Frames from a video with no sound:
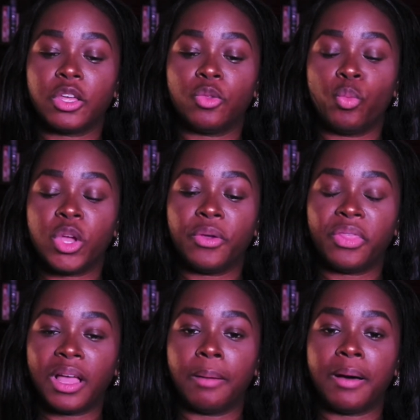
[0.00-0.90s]
when you
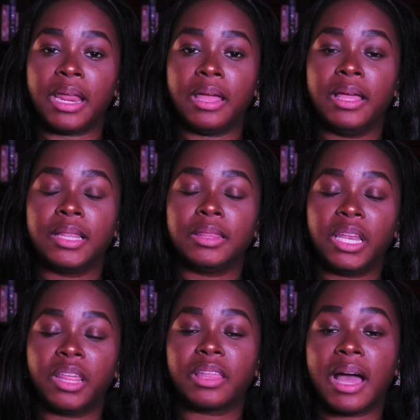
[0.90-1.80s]
think about it,
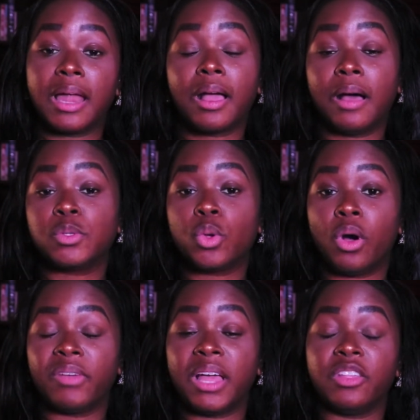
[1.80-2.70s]
Lilith kind of comes
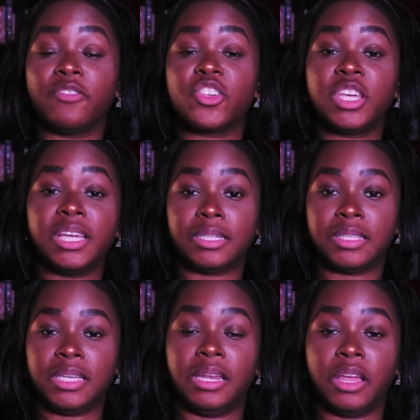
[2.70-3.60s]
off as if she is a
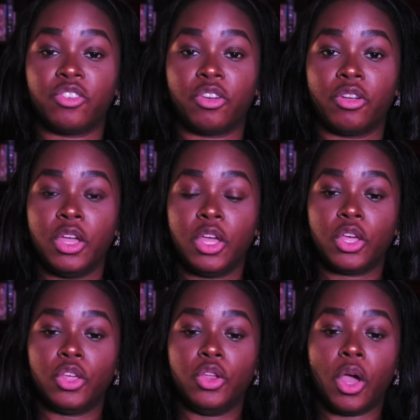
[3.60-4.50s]
teenager,
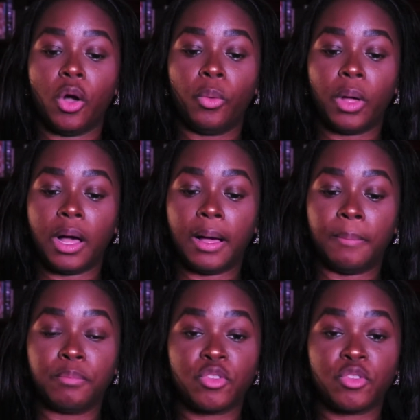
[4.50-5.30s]
you know.